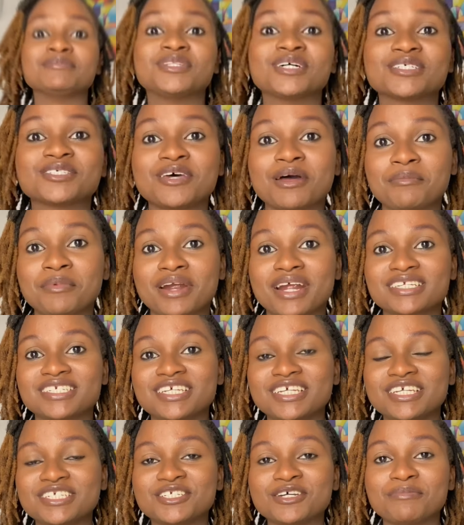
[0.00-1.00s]
Dr.
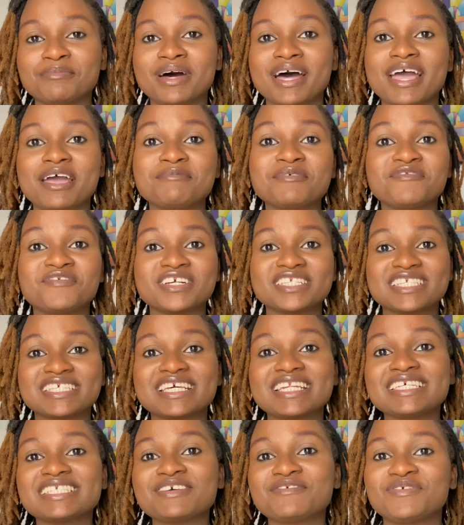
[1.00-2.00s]
Amarachi Ijeoma. I am a
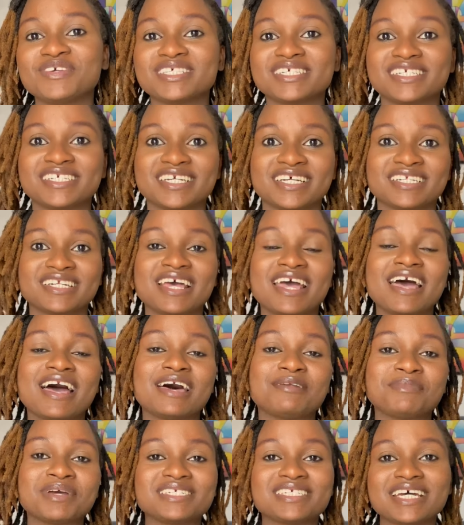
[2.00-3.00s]
fertility physician,
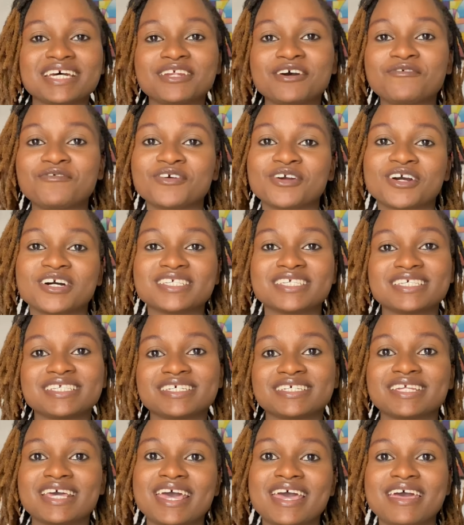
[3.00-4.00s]
and my channel focuses
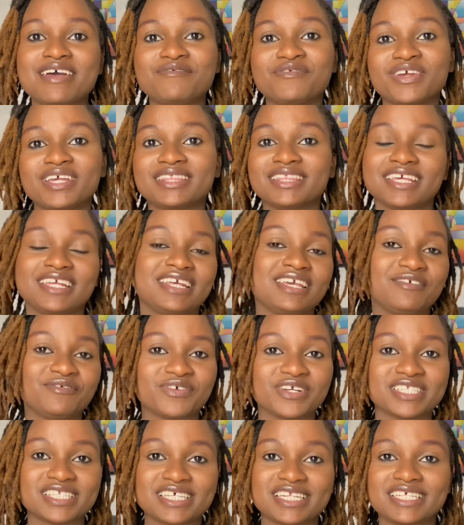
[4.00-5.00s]
on everything in
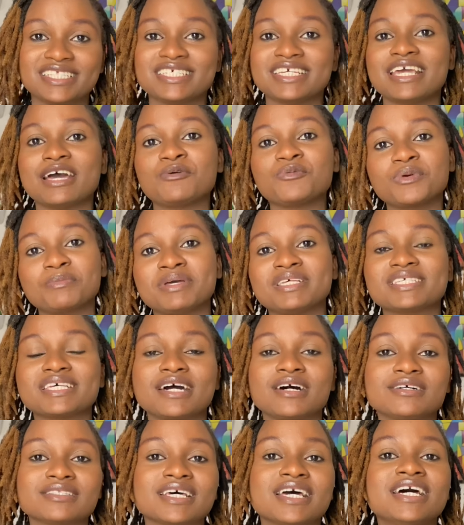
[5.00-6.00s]
fertility and women's
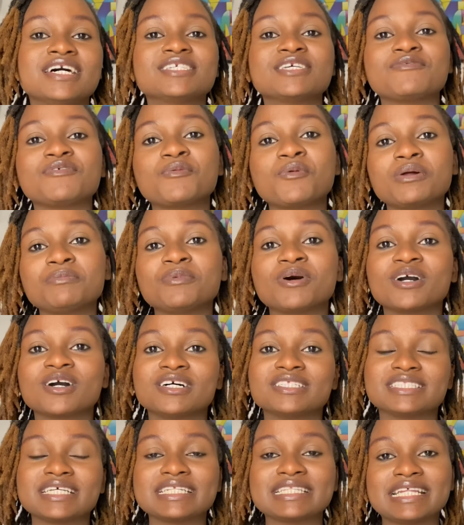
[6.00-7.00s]
health. So if you want more
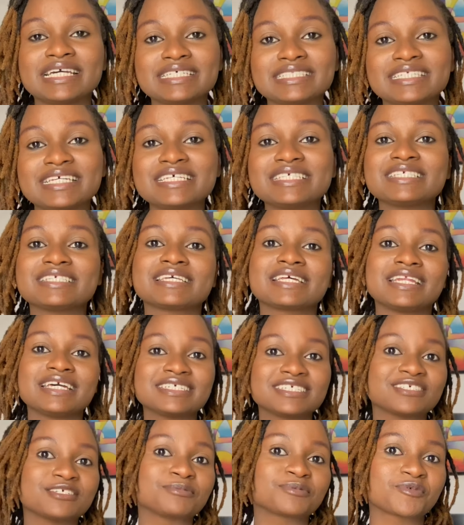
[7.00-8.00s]
content like this, click
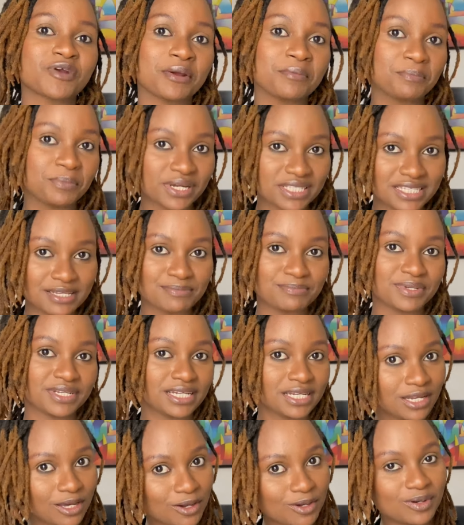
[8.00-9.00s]
the subscribe button
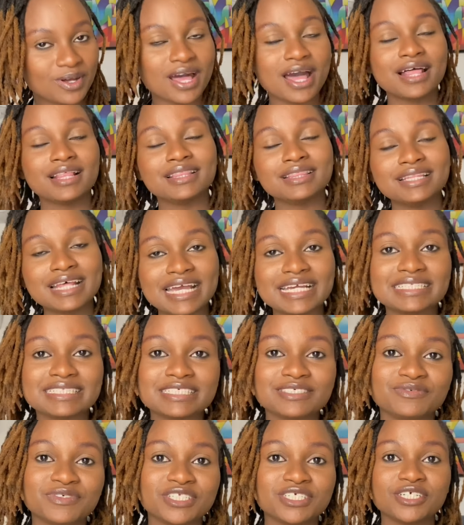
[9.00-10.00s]
below, like
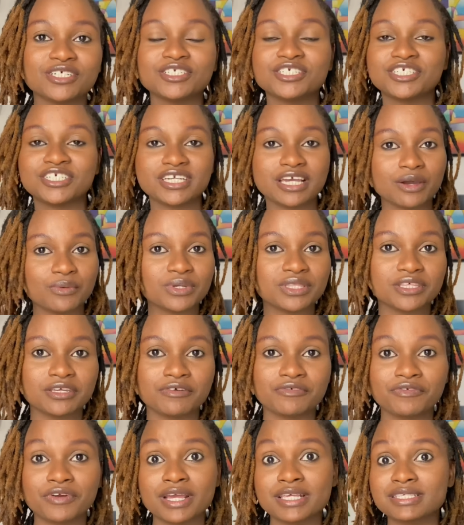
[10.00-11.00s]
this video, share with
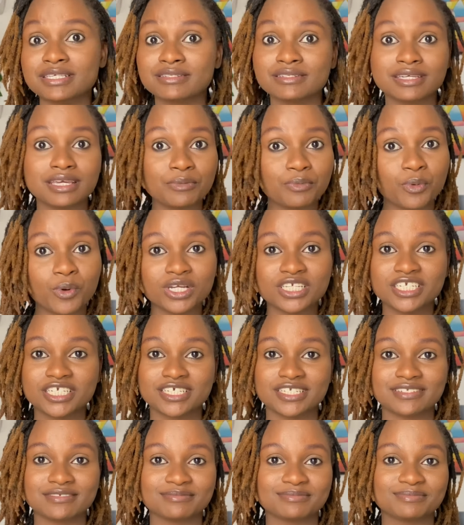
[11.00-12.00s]
your friends, and keep watching.